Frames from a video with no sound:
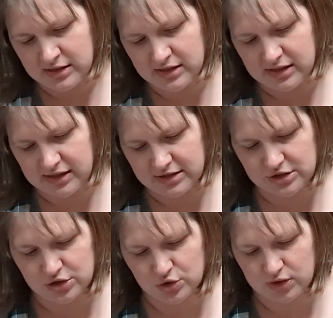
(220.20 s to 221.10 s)
I think I
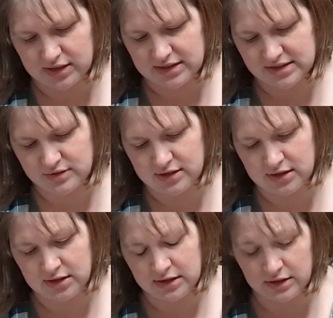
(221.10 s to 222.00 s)
destroyed this
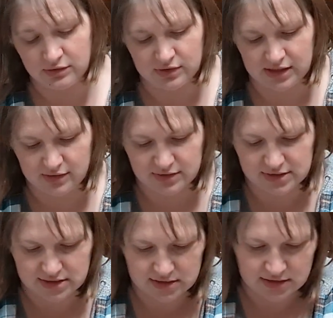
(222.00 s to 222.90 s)
one when I
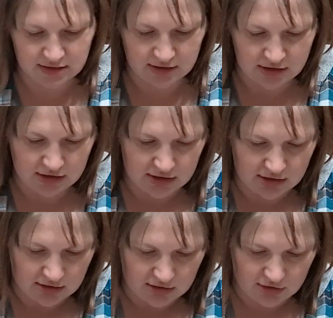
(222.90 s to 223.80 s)
was
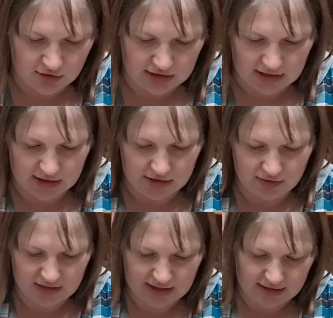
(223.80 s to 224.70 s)
creating a new
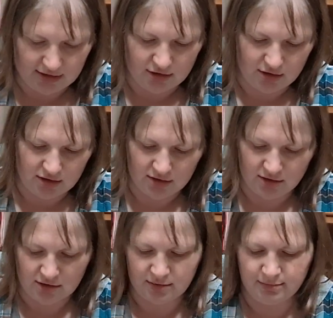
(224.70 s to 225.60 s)
cat litter
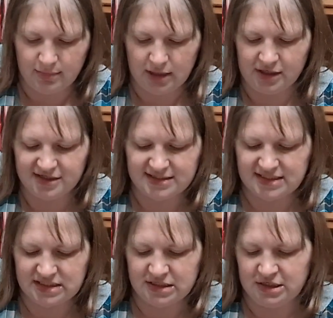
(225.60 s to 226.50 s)
box
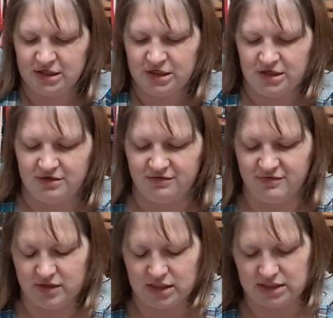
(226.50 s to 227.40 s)

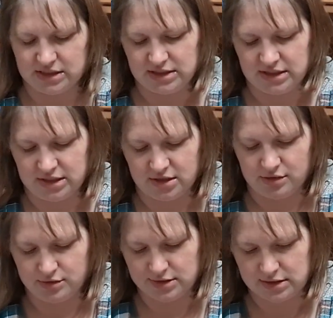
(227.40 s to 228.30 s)
for the
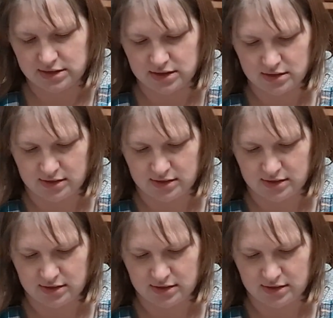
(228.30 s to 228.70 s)
kittios.